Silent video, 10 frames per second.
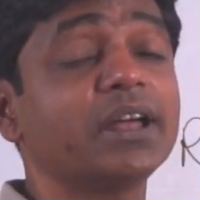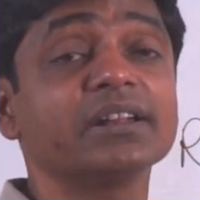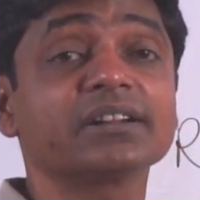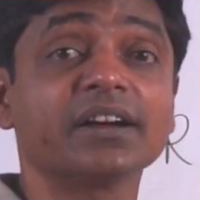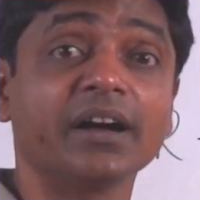
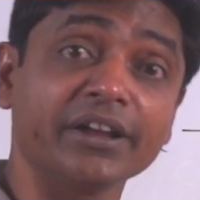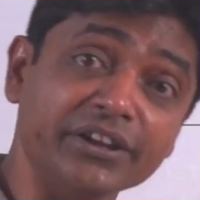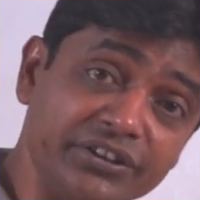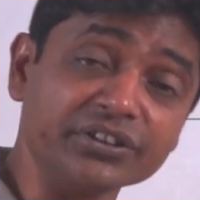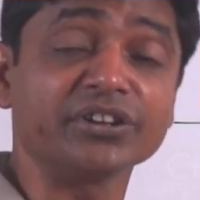
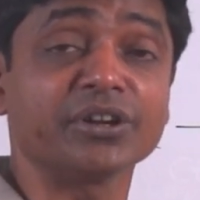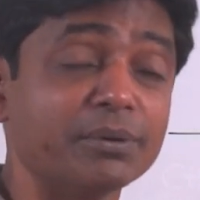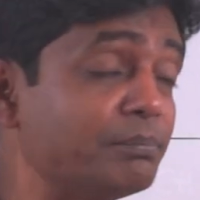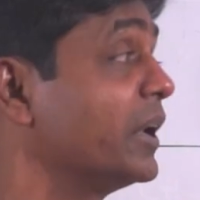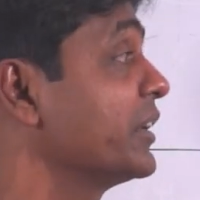alkyne.
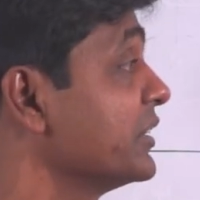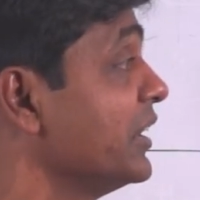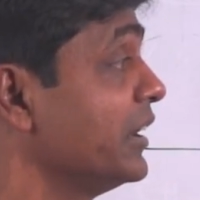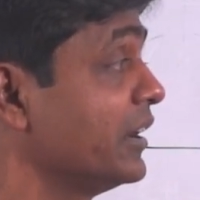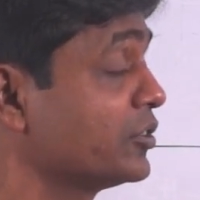Remember,
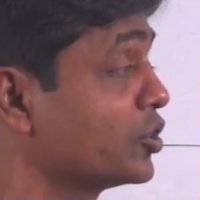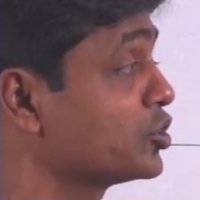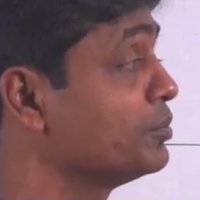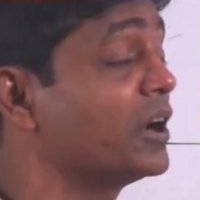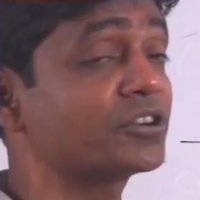
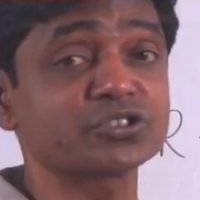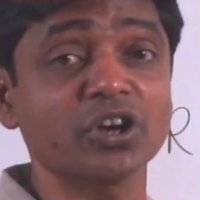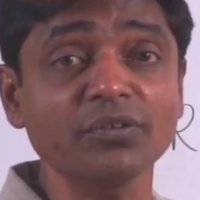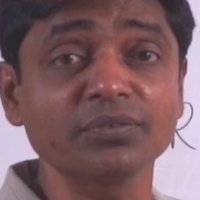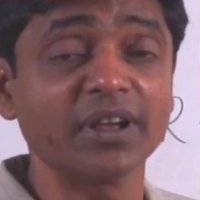tautomers of